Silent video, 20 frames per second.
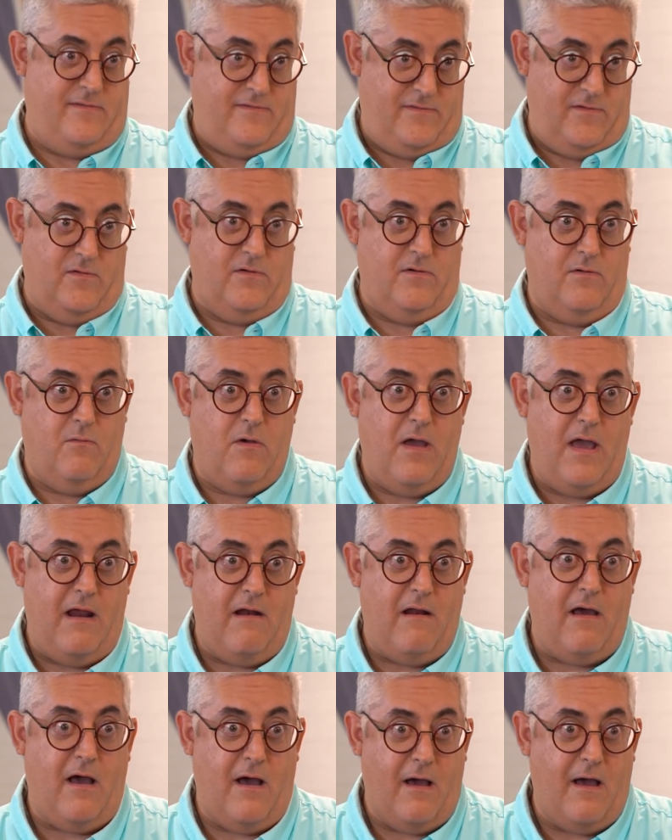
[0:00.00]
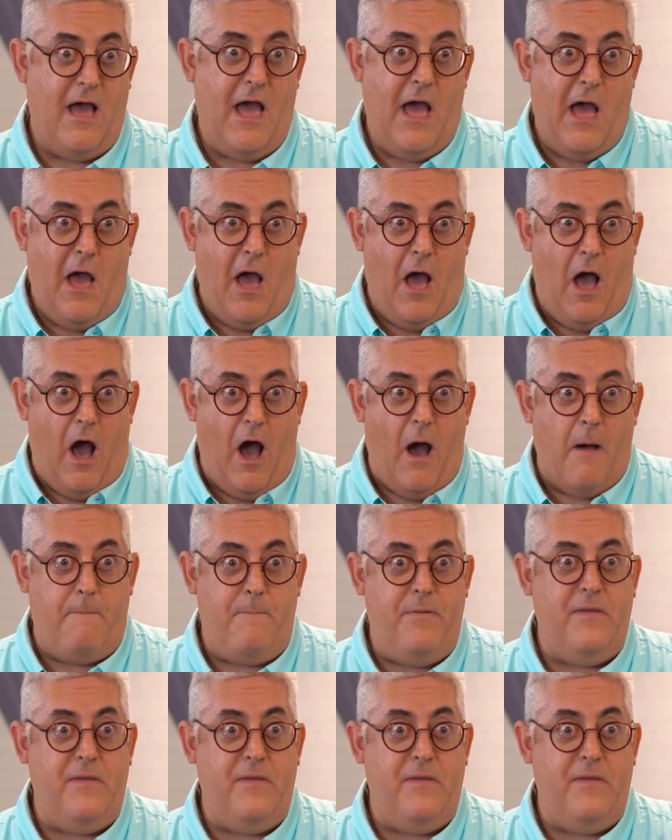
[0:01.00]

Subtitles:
as you're aware, are